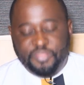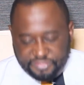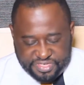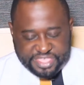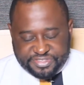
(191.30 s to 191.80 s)

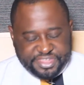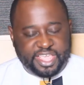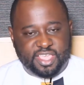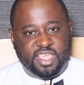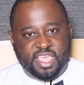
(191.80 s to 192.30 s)
this
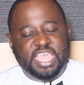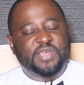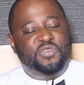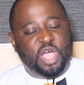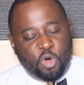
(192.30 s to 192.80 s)
day,
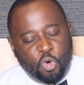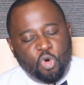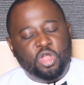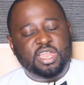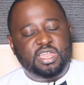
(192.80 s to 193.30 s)
if your
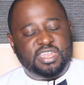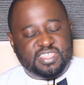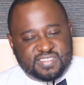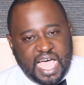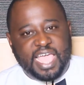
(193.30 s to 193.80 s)
whole
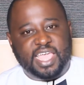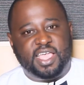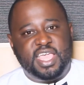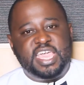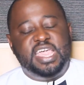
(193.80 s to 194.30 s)
desire
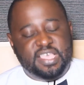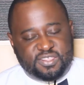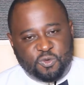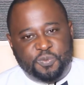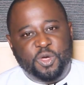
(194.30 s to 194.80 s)
is
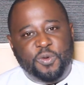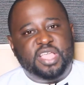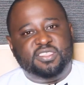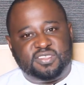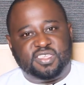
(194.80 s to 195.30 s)
to be where
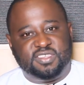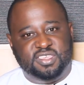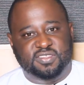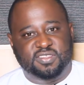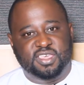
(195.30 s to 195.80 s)
Jesus
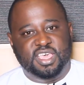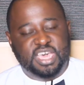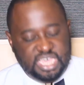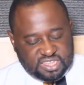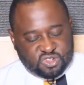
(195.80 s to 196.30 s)
is,
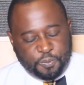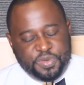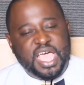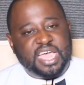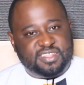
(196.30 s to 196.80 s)
is to
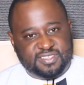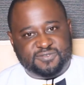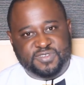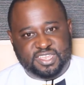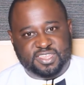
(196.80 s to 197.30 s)
be at his
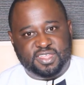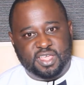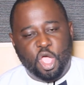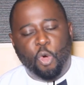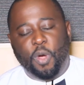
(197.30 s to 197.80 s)
feet,
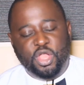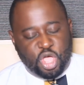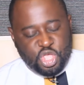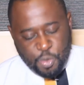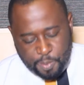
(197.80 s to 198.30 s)
when
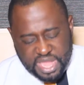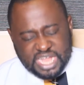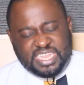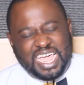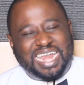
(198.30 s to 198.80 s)
your
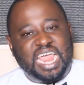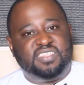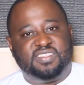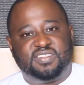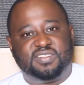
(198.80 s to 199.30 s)
humanity
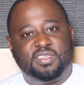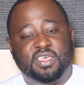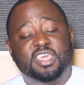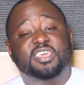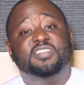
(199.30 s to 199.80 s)
arises,
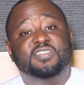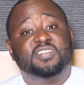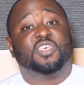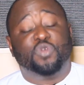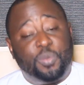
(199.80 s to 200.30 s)

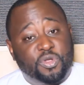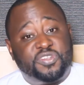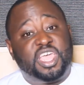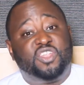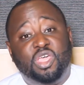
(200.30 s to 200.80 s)
Jesus will
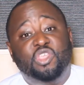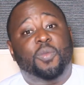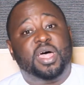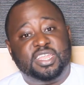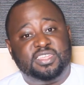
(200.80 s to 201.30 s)
protect your
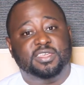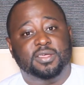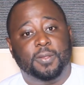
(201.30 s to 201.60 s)
humanity.